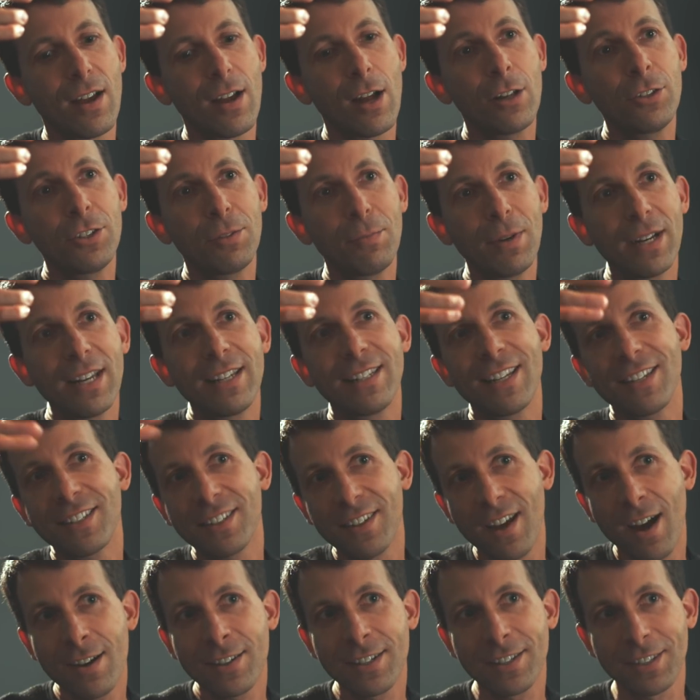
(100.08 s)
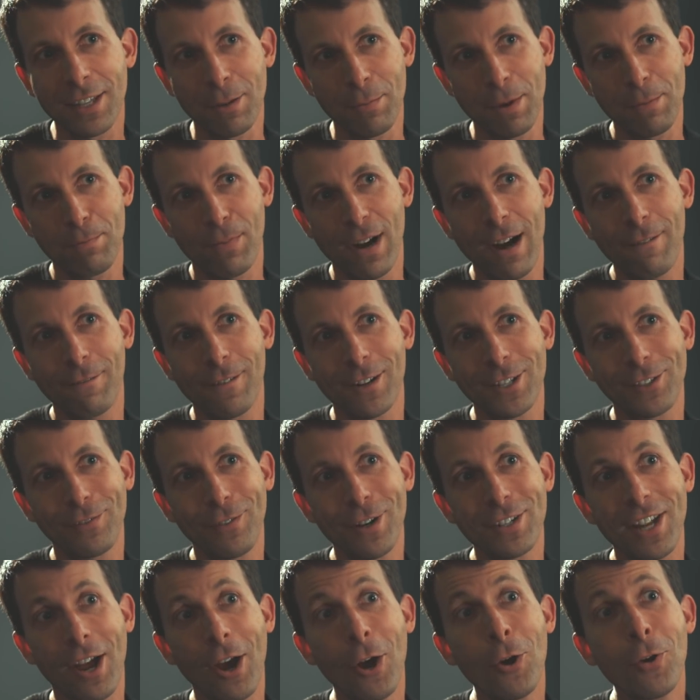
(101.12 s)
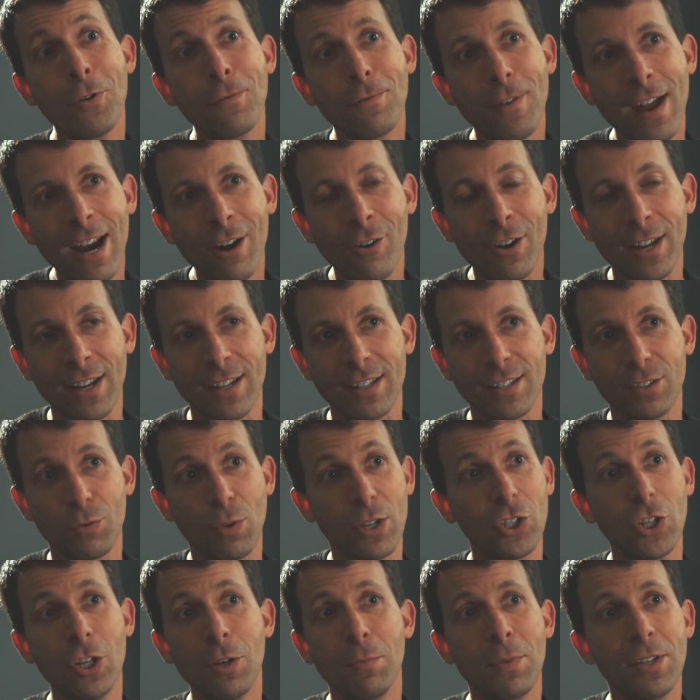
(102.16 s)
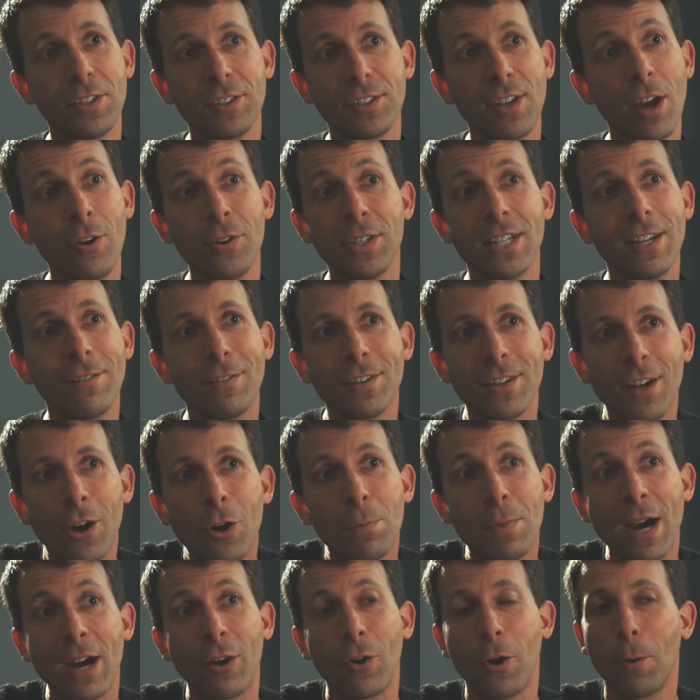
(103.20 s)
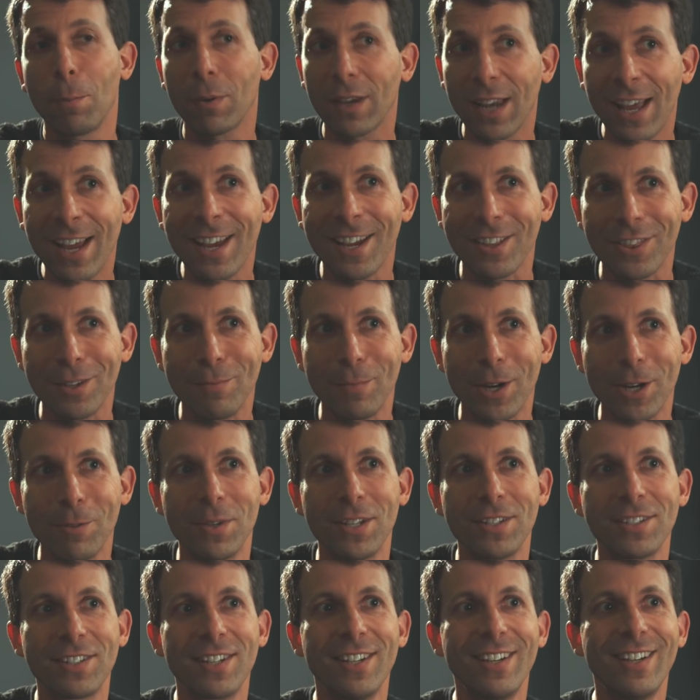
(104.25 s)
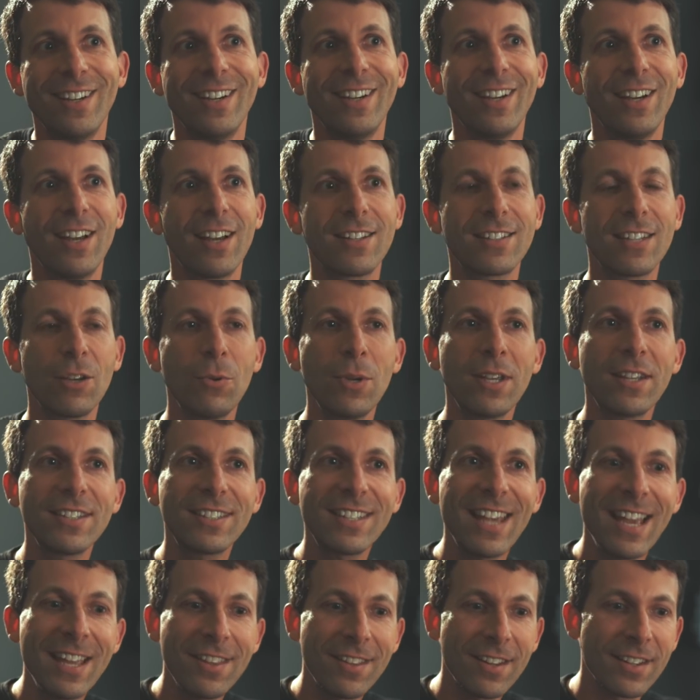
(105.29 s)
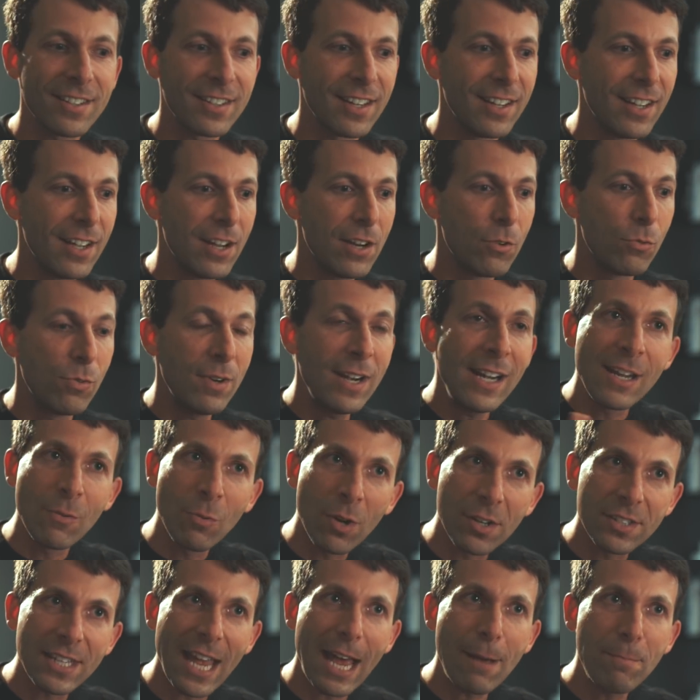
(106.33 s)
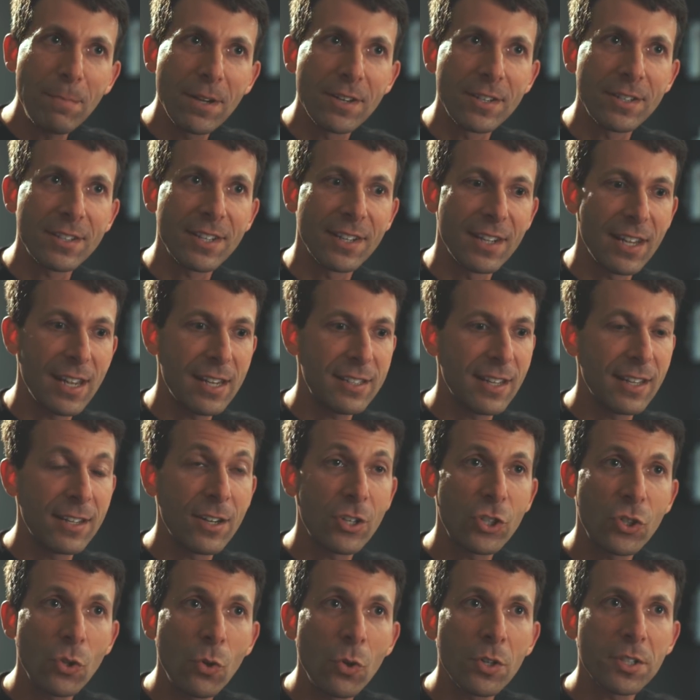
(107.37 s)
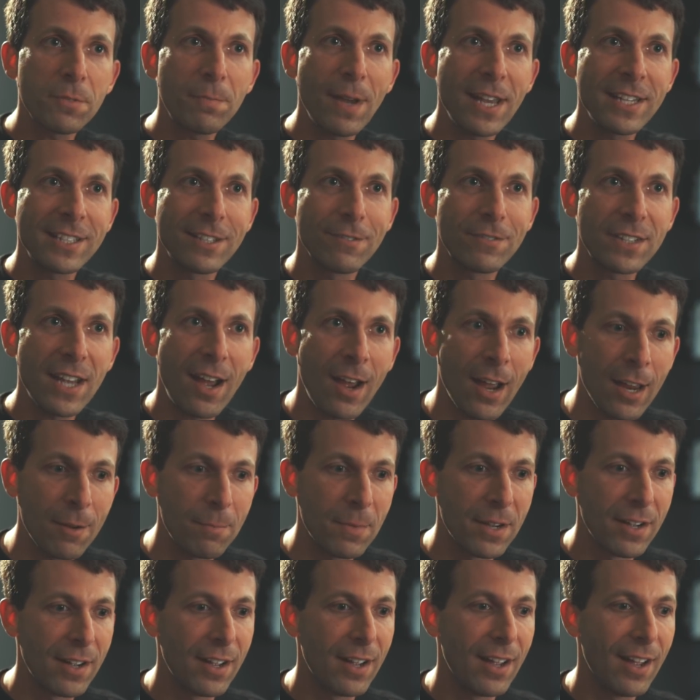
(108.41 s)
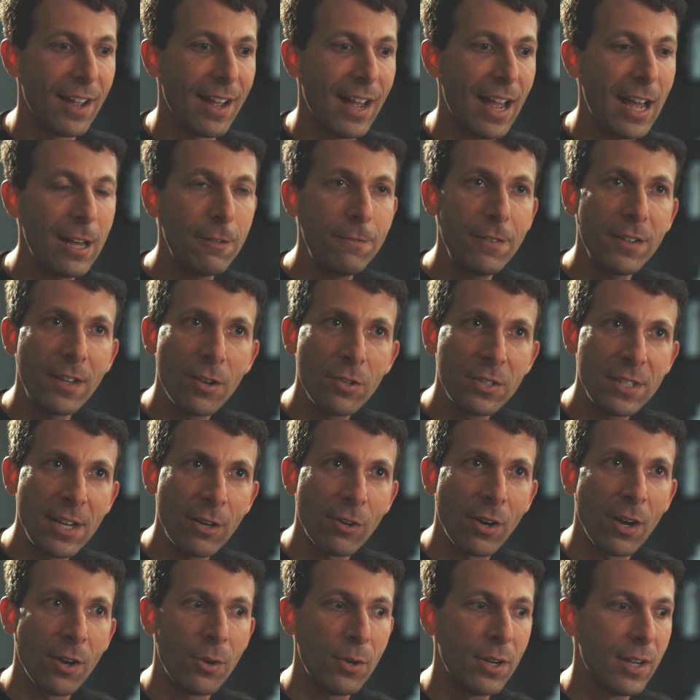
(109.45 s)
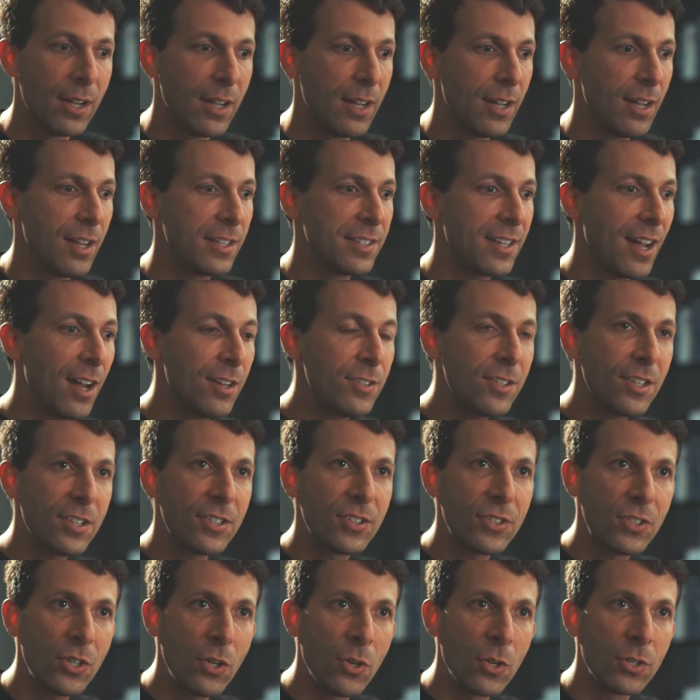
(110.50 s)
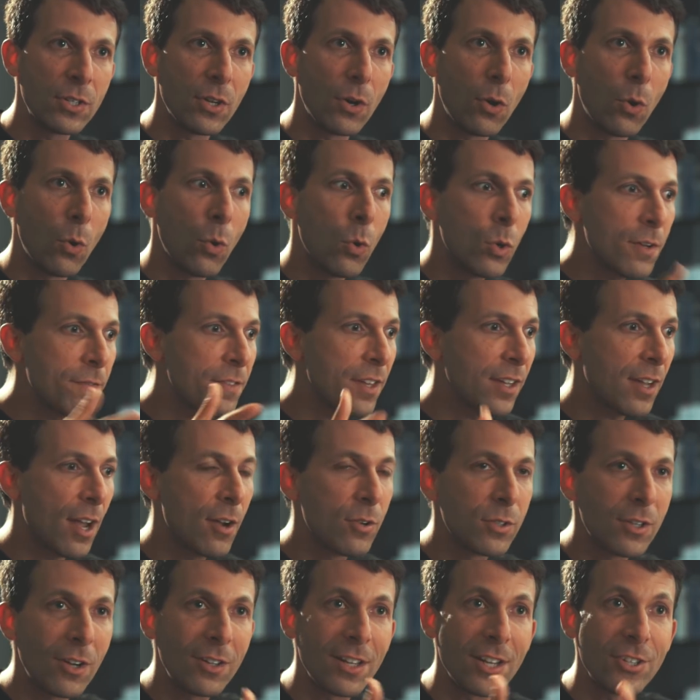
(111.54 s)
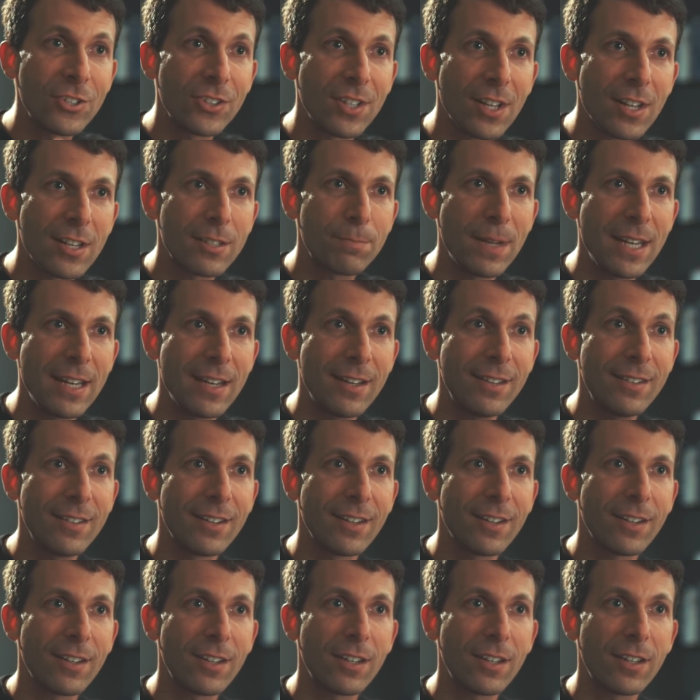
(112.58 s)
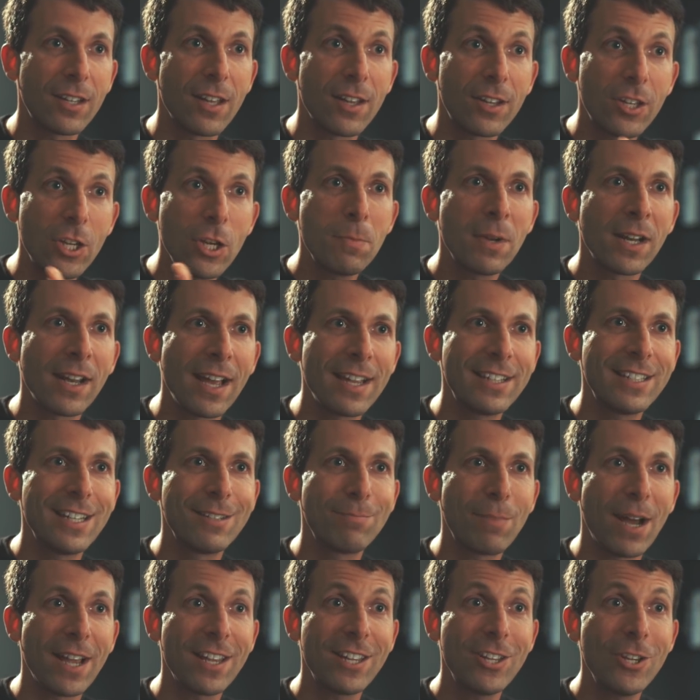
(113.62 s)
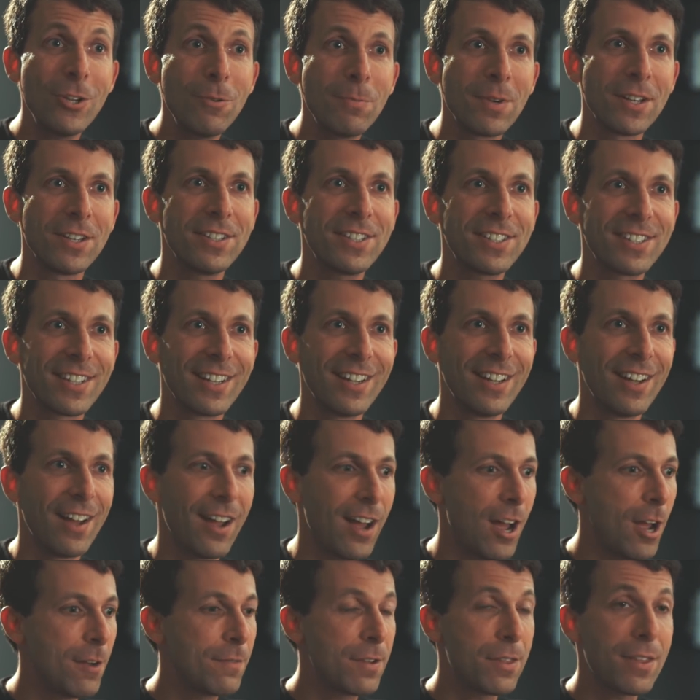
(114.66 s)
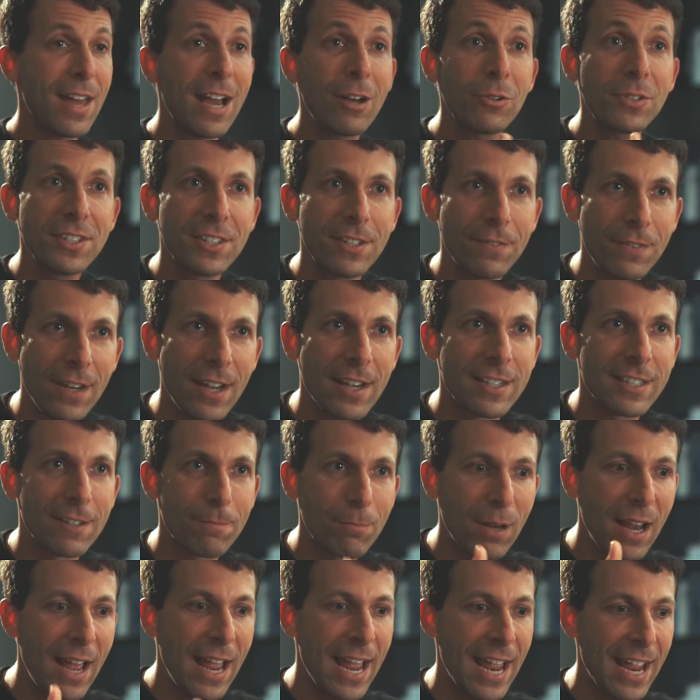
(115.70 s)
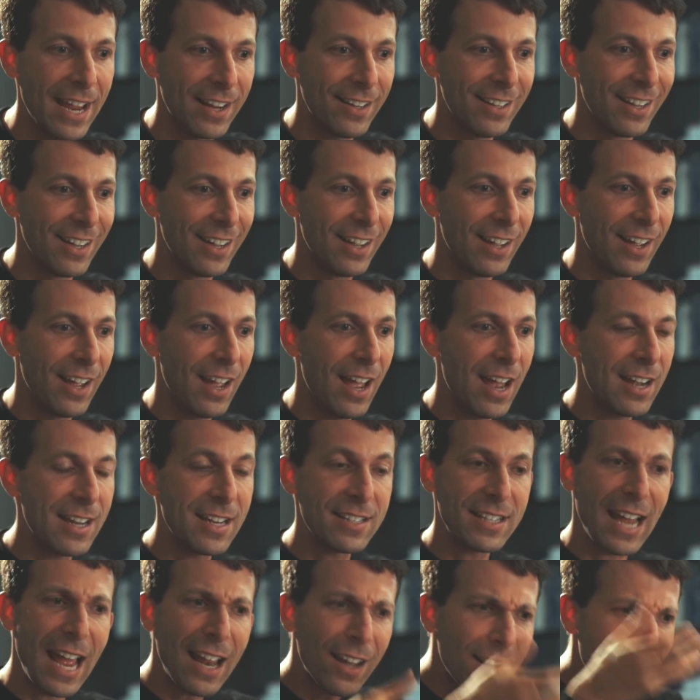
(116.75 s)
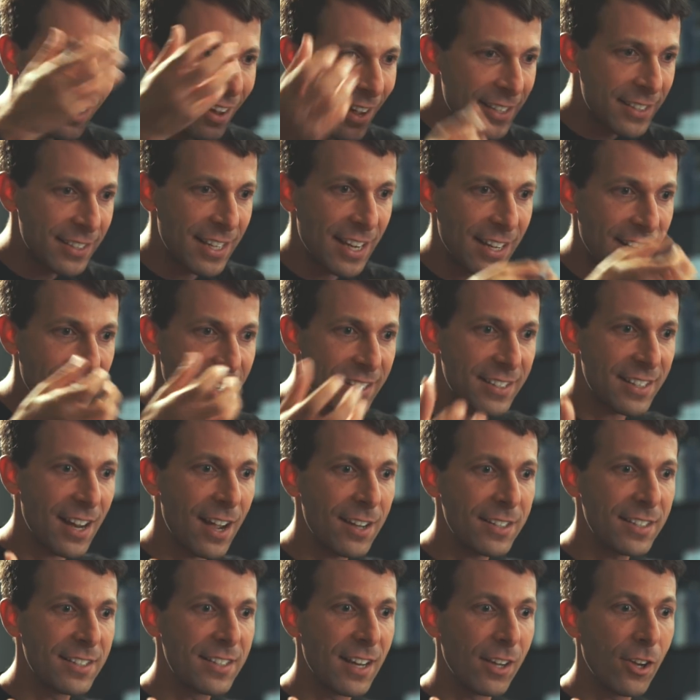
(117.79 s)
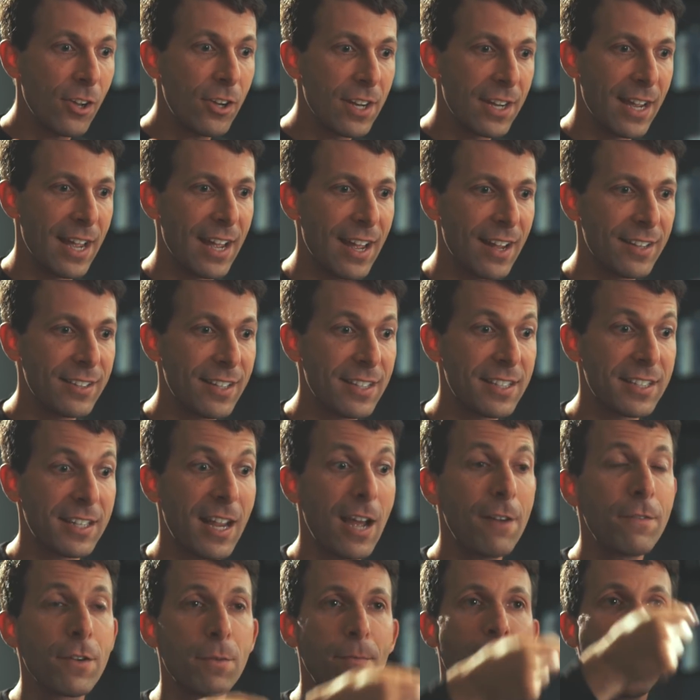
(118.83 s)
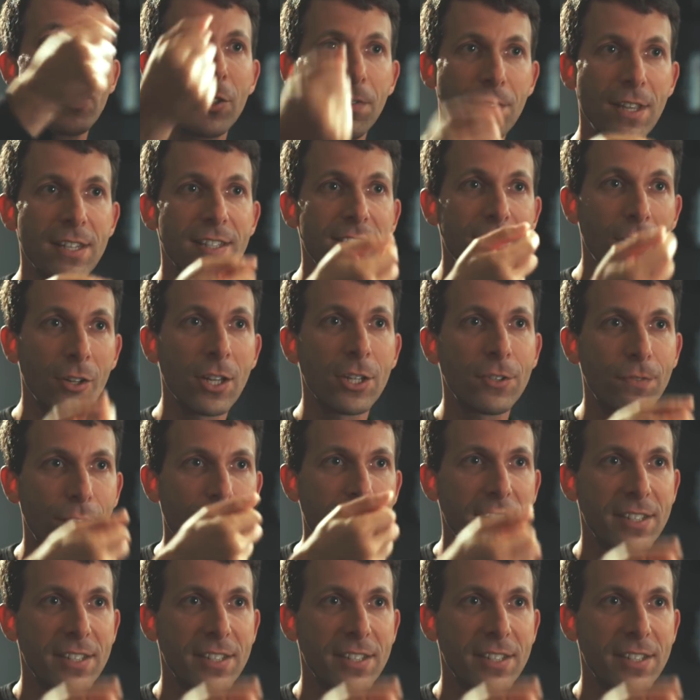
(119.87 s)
ultimately discarded them in preference for its own variants, which humans don't even know about or play at the moment. And so we can say that really what's happened is that in a short space of time, AlphaGo Zero has understood all of the Go knowledge that has been accumulated by humans over thousands of years of playing and it's analysed it and it's started to look at it and discover much of this knowledge for